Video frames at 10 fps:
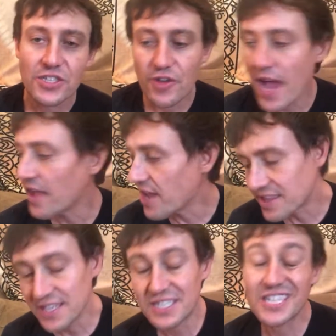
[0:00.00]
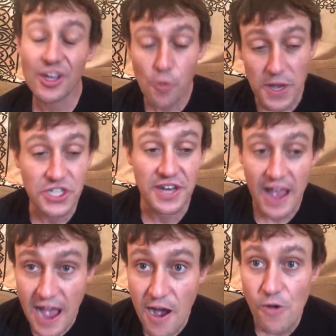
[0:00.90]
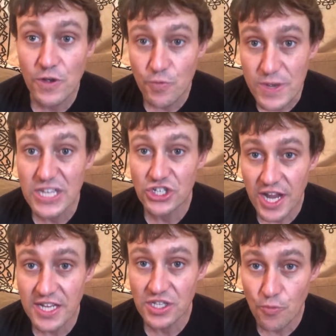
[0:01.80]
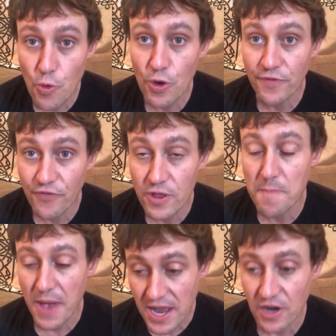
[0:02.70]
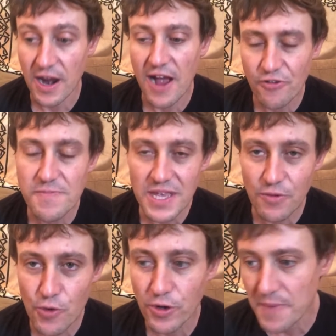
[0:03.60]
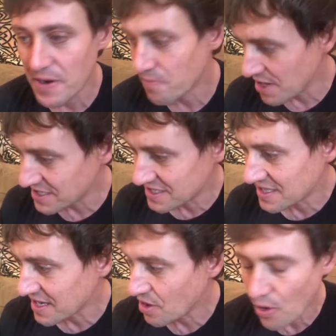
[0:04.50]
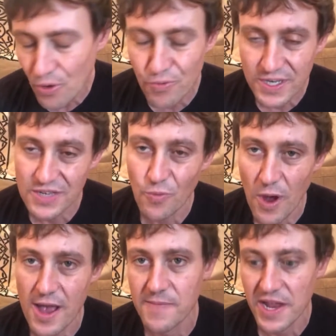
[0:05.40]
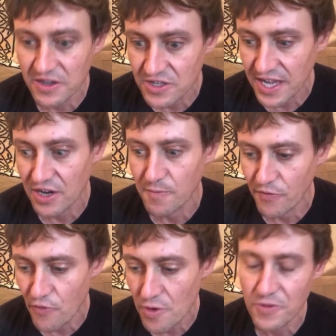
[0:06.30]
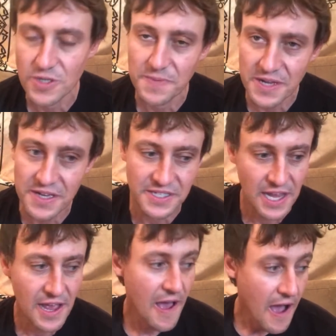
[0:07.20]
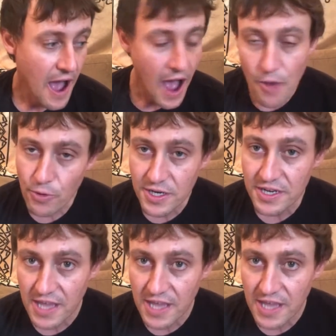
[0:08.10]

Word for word: yeah, like this is the question: how can we change the world for the better? How can we make the world a better place? It's like the whole reason why I'm an entertainer performer is because I wanted to